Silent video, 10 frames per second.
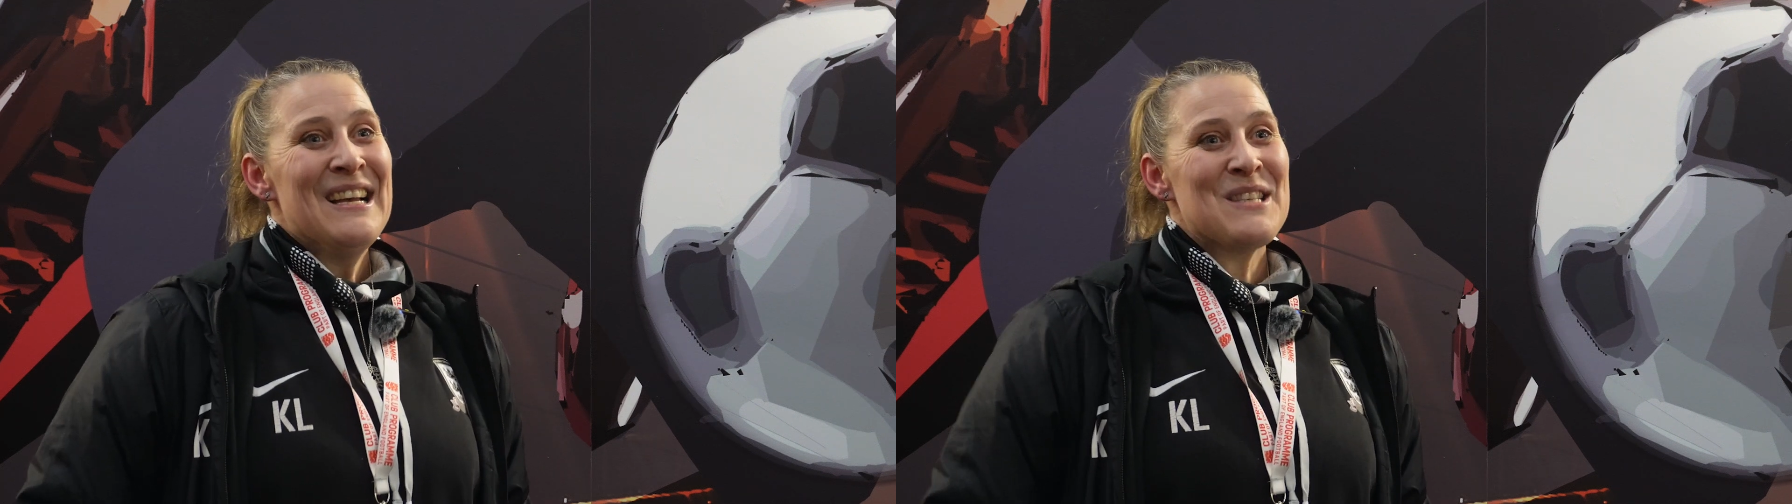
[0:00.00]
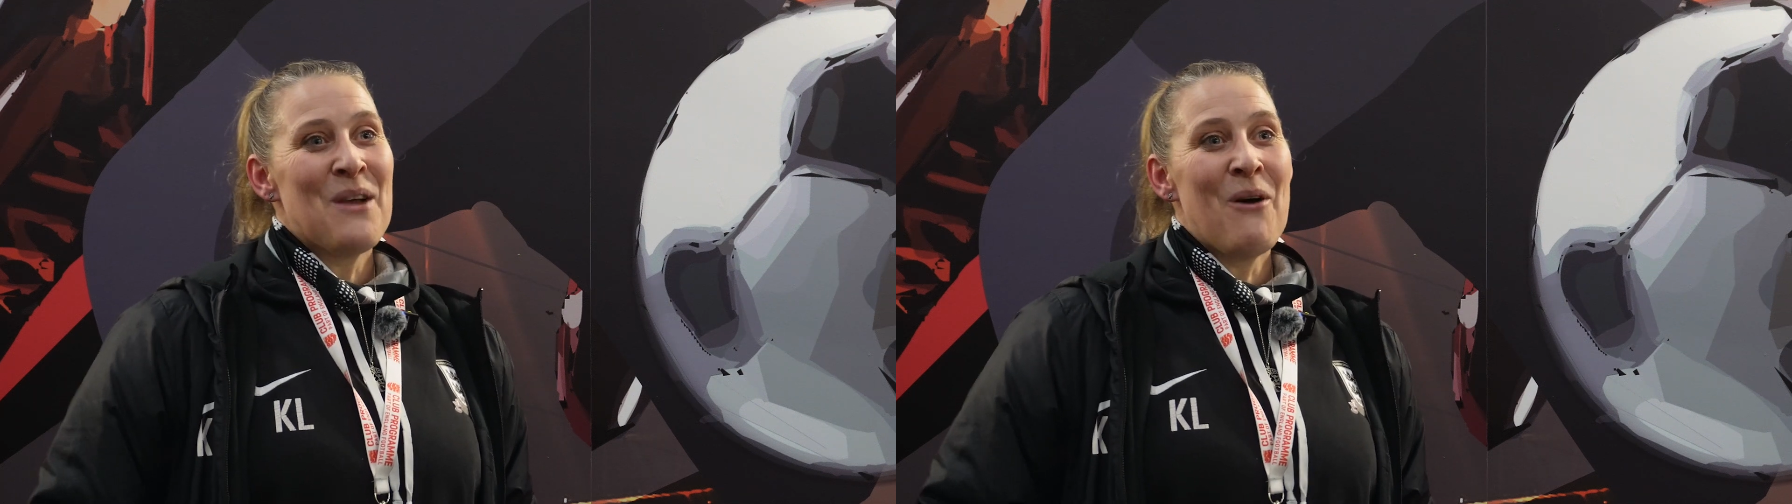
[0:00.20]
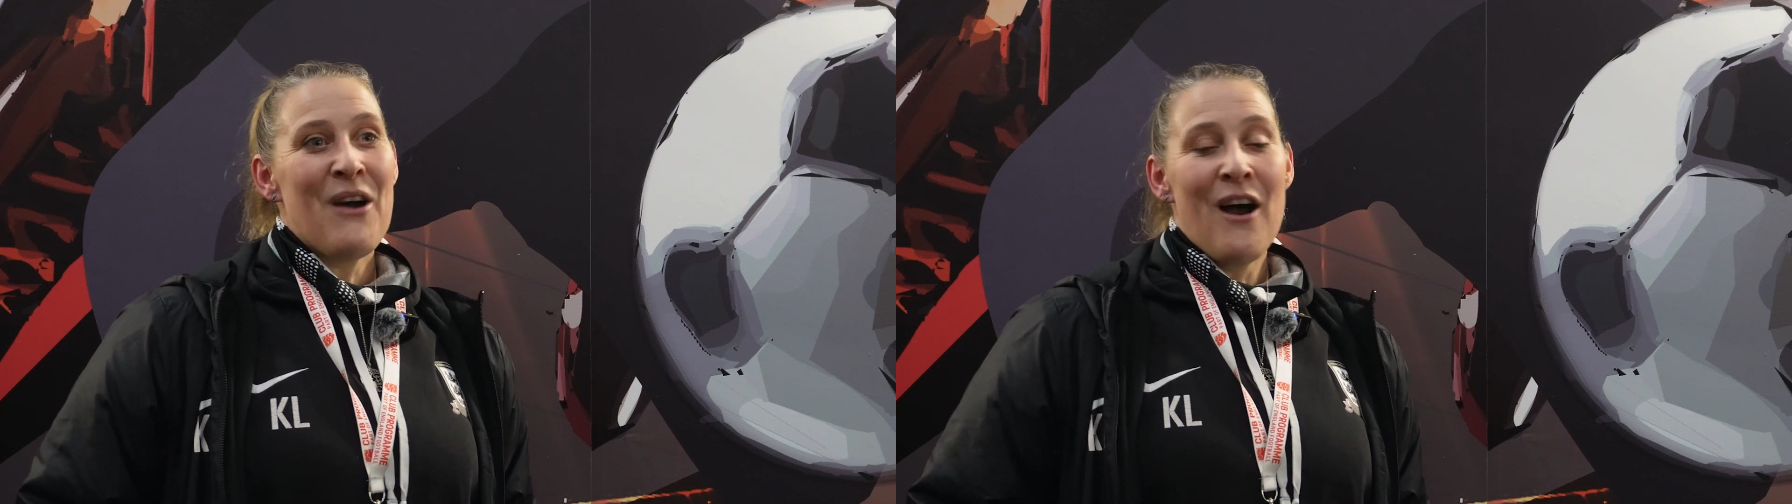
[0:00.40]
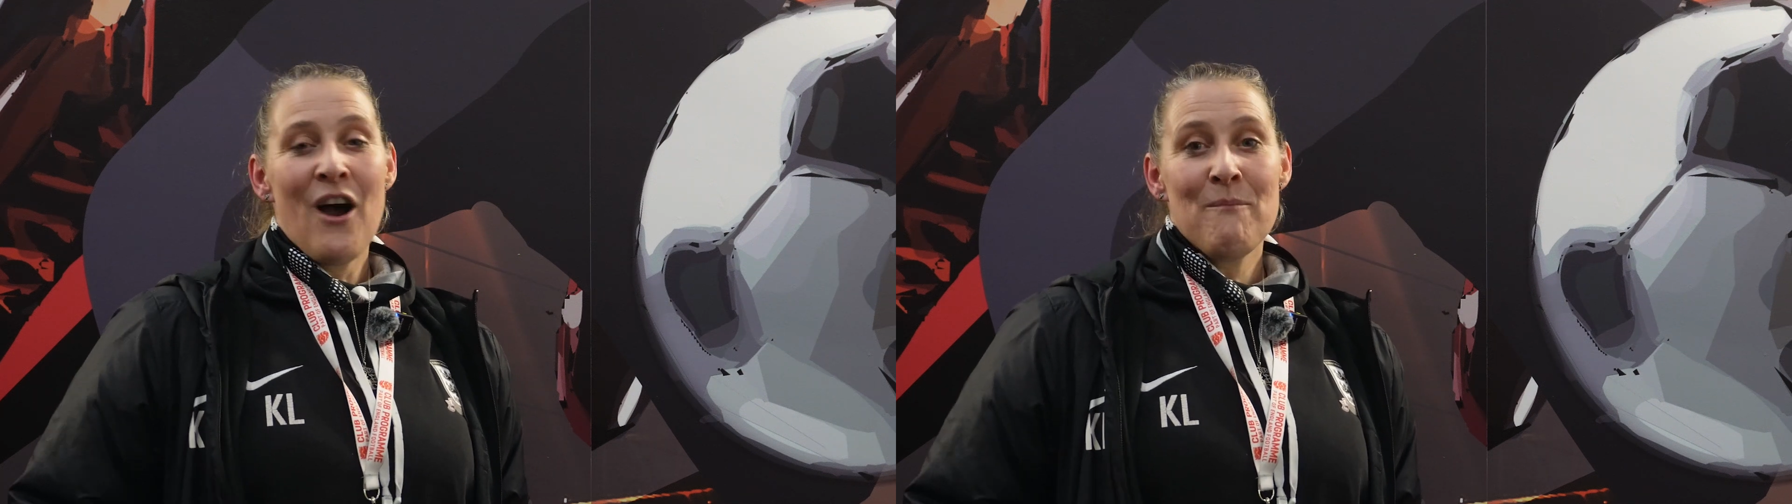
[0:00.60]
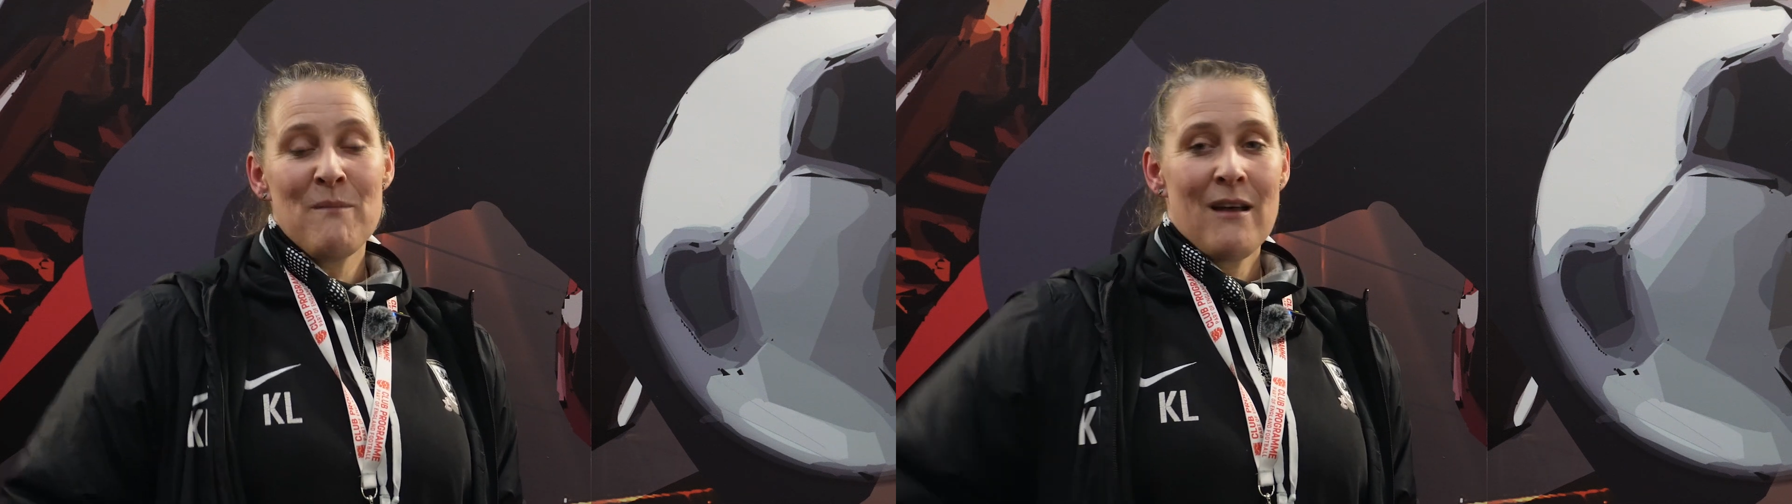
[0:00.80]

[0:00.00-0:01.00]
So I'm